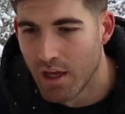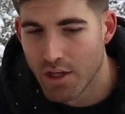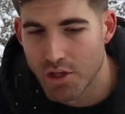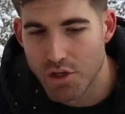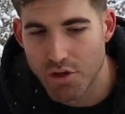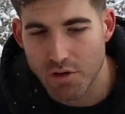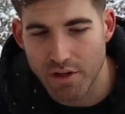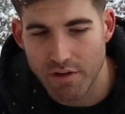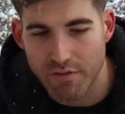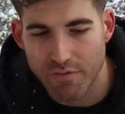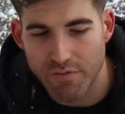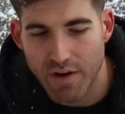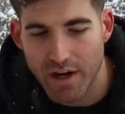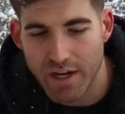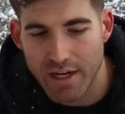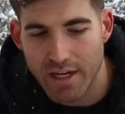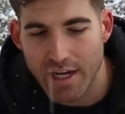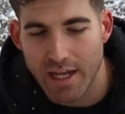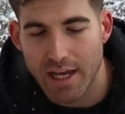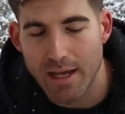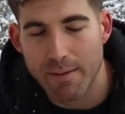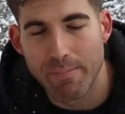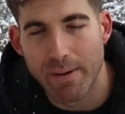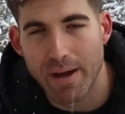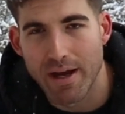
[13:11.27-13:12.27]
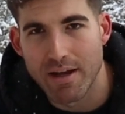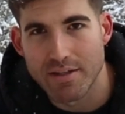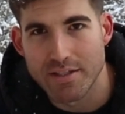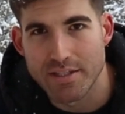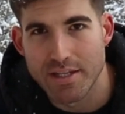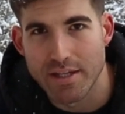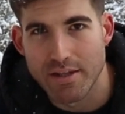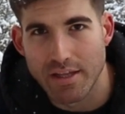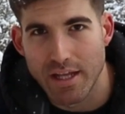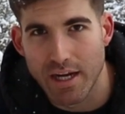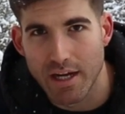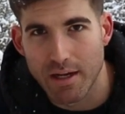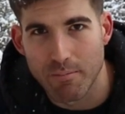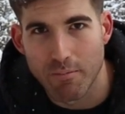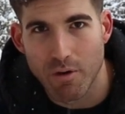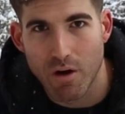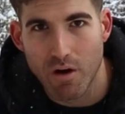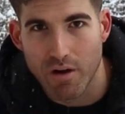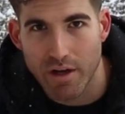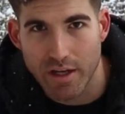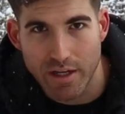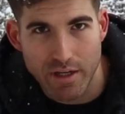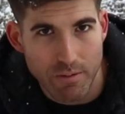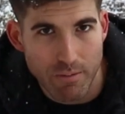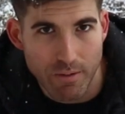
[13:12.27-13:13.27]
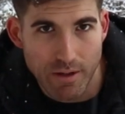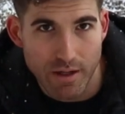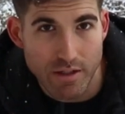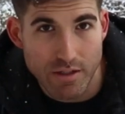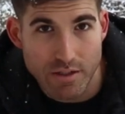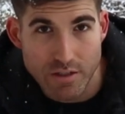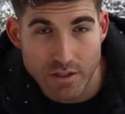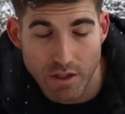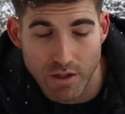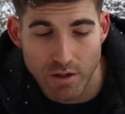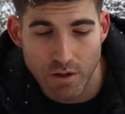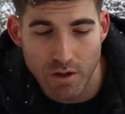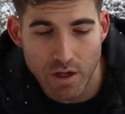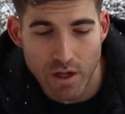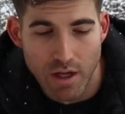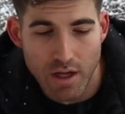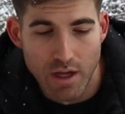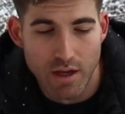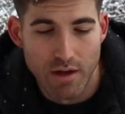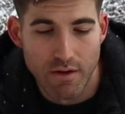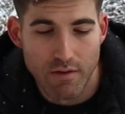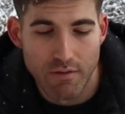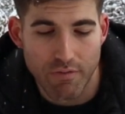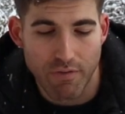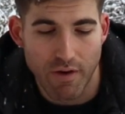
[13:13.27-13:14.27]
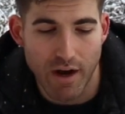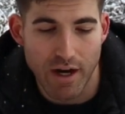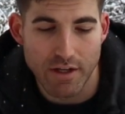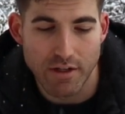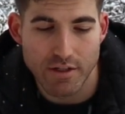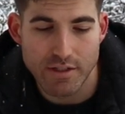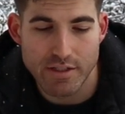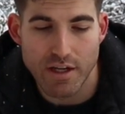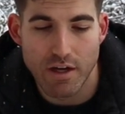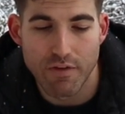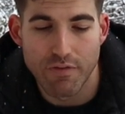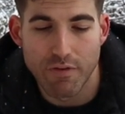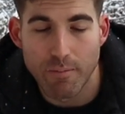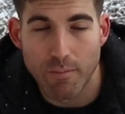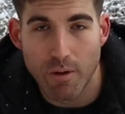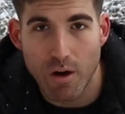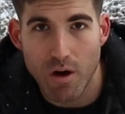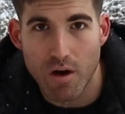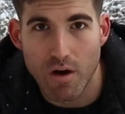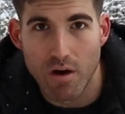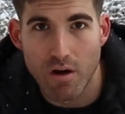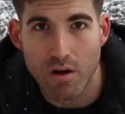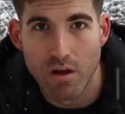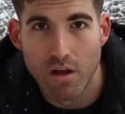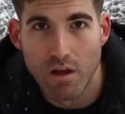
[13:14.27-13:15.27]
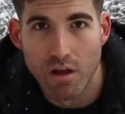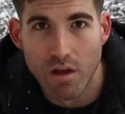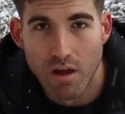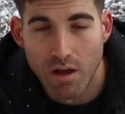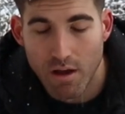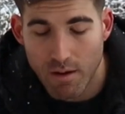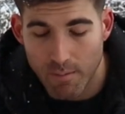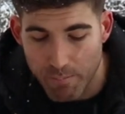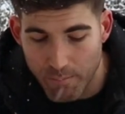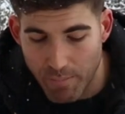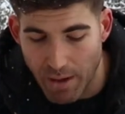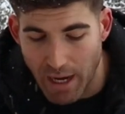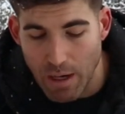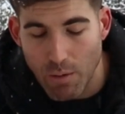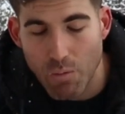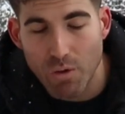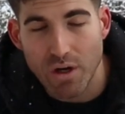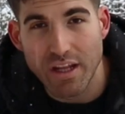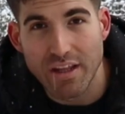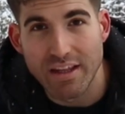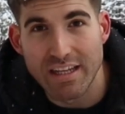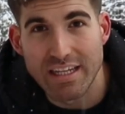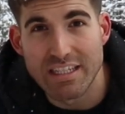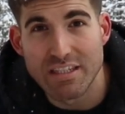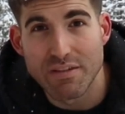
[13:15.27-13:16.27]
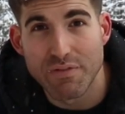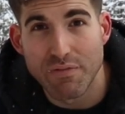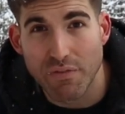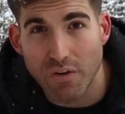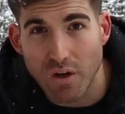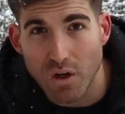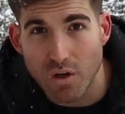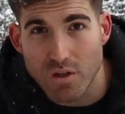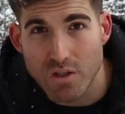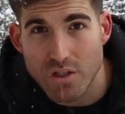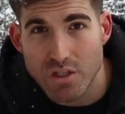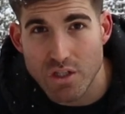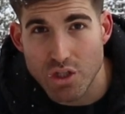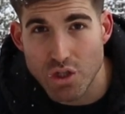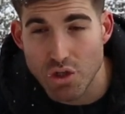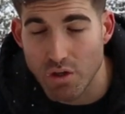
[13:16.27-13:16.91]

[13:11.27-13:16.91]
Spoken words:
You can find an 8-pound synthetic maul anywhere. So find yourself a maul, buy one of these first.